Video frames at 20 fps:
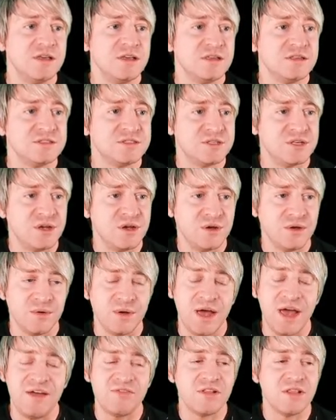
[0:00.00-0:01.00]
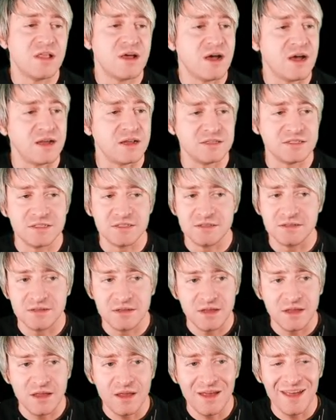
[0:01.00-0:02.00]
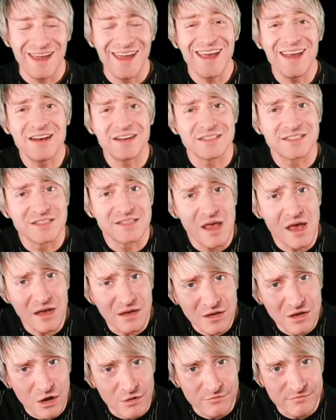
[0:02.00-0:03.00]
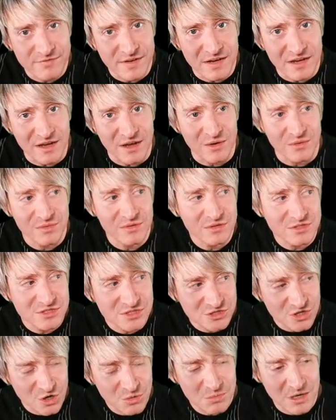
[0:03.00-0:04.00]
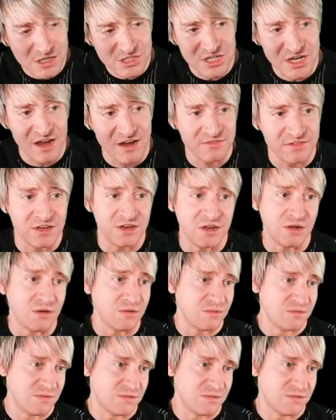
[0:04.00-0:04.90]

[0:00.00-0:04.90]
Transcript: So, I have a lot. And a slot golf video. There's so much I have to do.